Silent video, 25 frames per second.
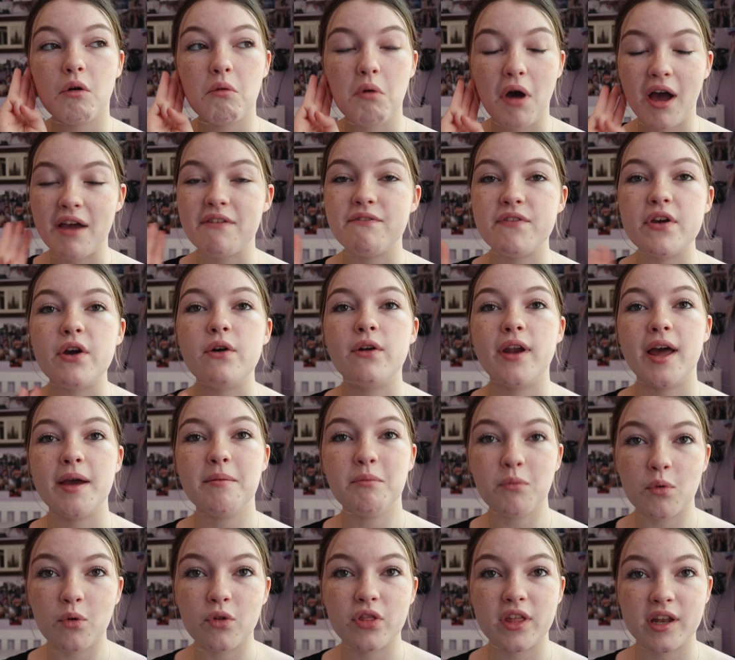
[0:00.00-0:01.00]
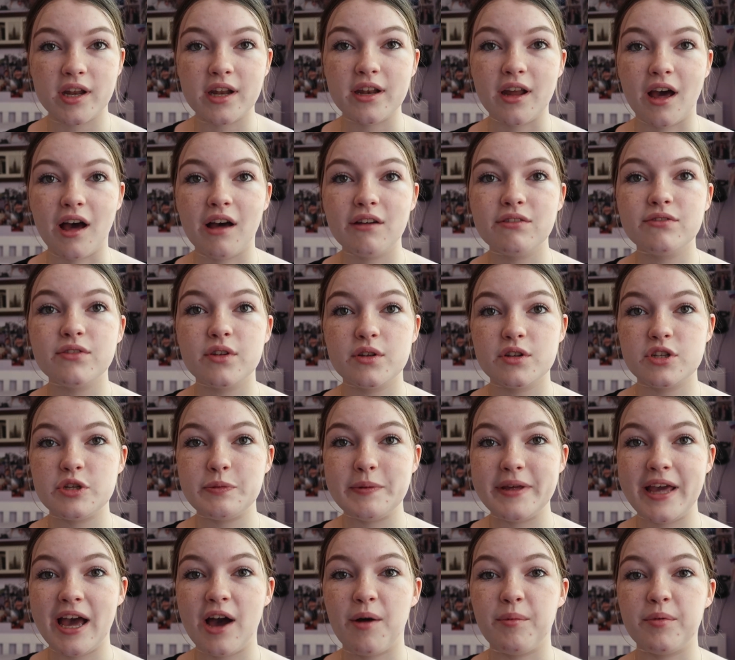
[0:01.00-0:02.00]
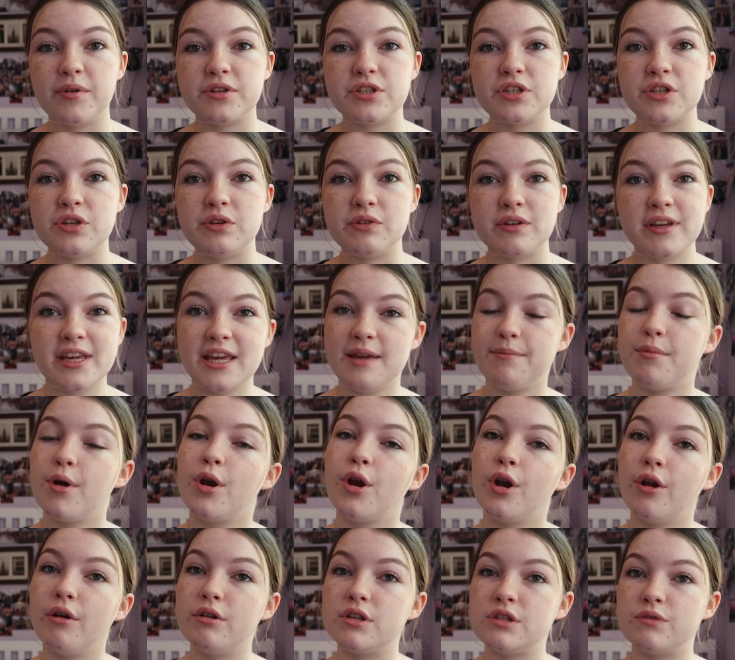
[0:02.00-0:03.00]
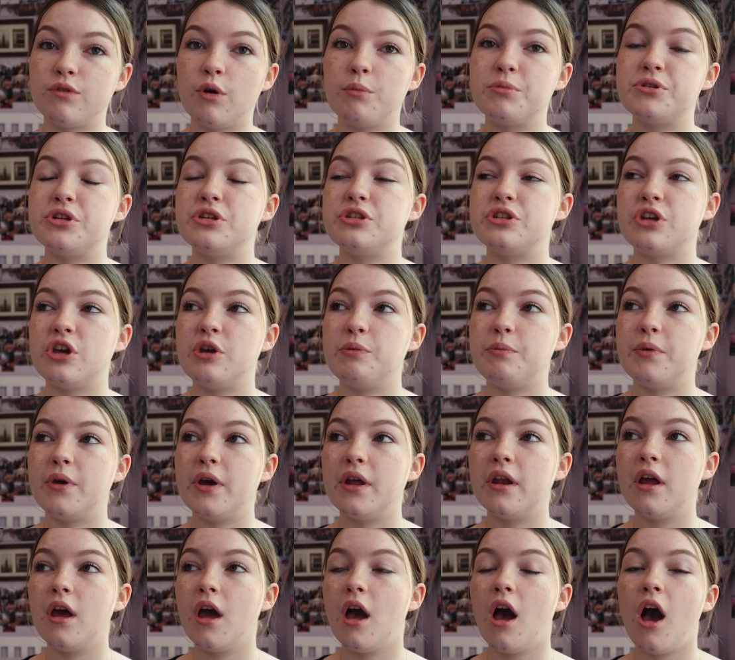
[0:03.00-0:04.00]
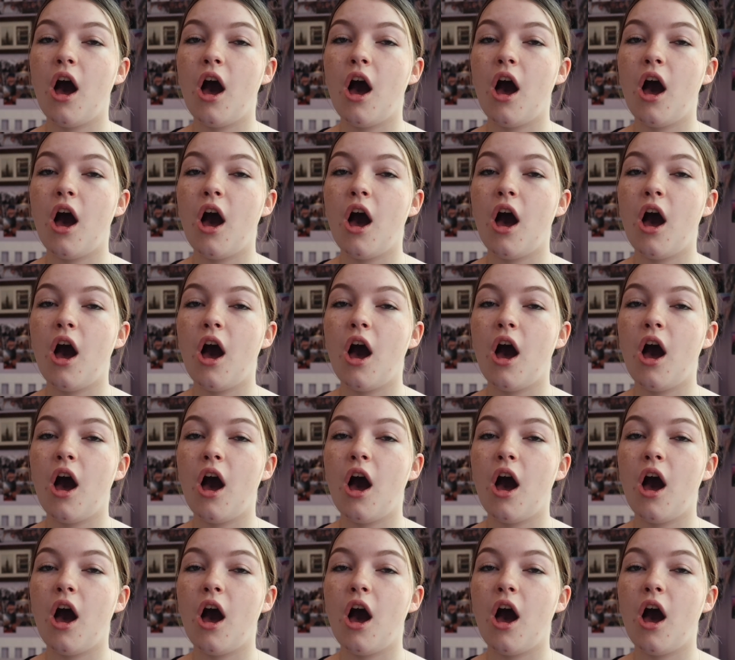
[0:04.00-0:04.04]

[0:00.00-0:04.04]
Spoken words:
I feel like, more than enough to be able to keep loads of options open.